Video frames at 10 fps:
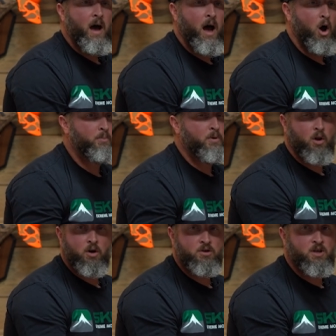I hope you
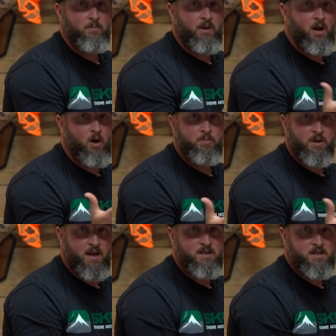learned something. I hope you
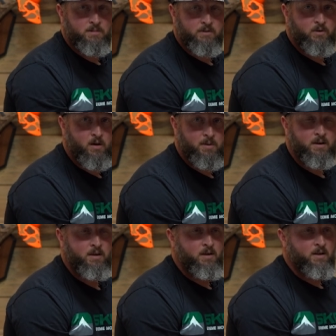gained something from
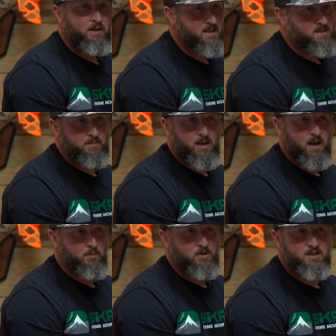it. Get some
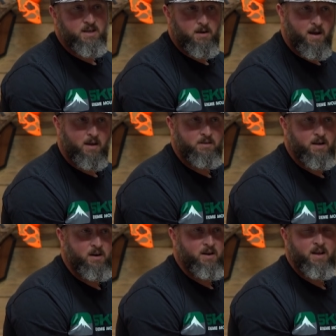cameras, get them out
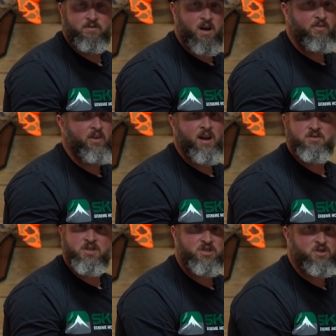there. If nothing
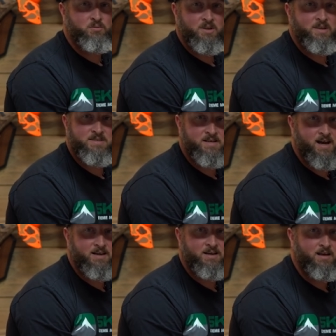else, it's just really
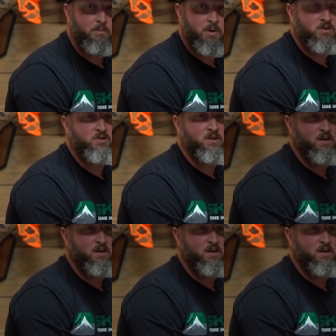exciting to get pictures of